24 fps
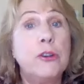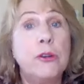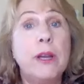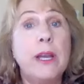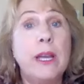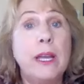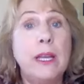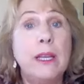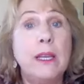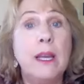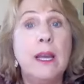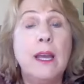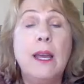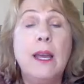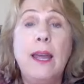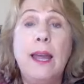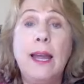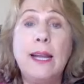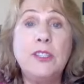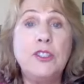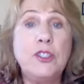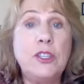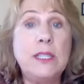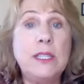agreed.
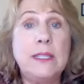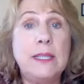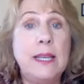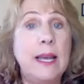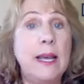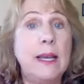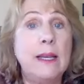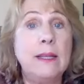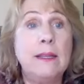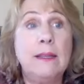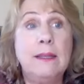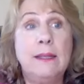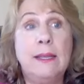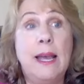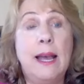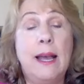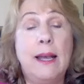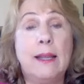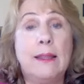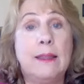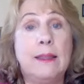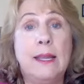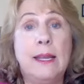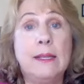And she said,
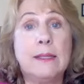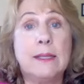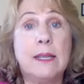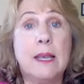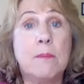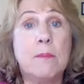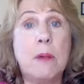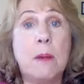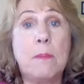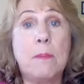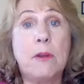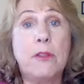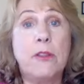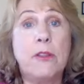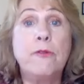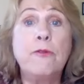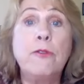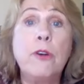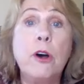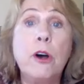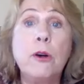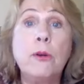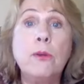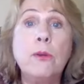yeah, things come up on the
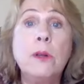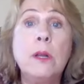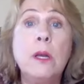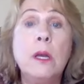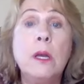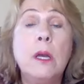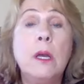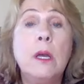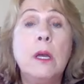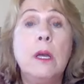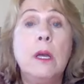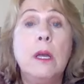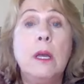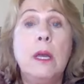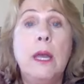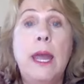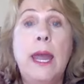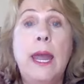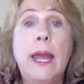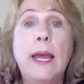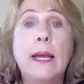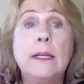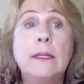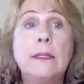phone.
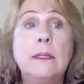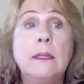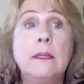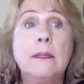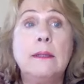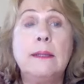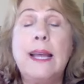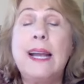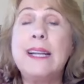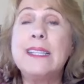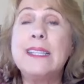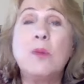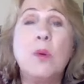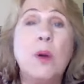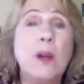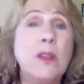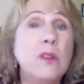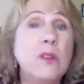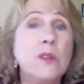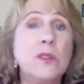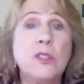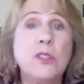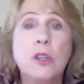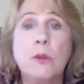And that's why
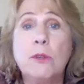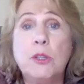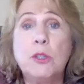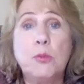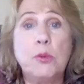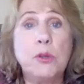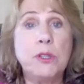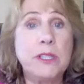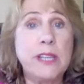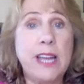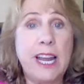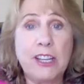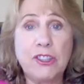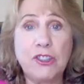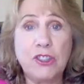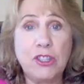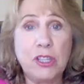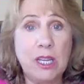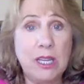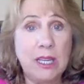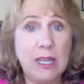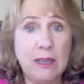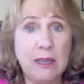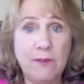there's so much
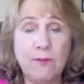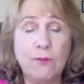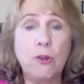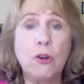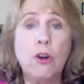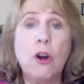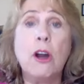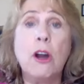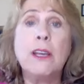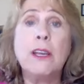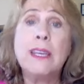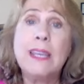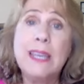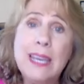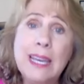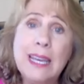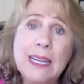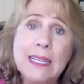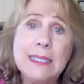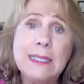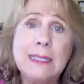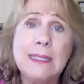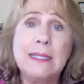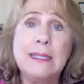protection for our
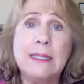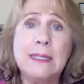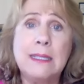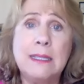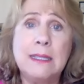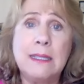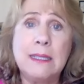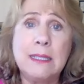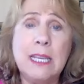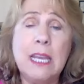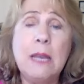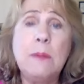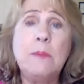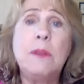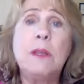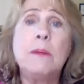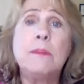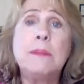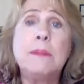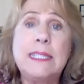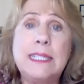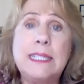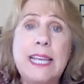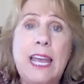kids to keep
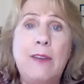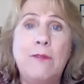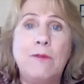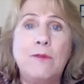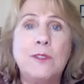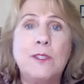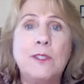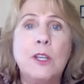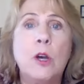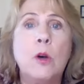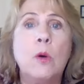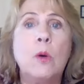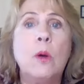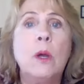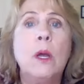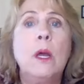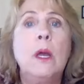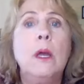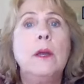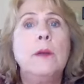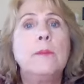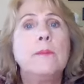them safe. So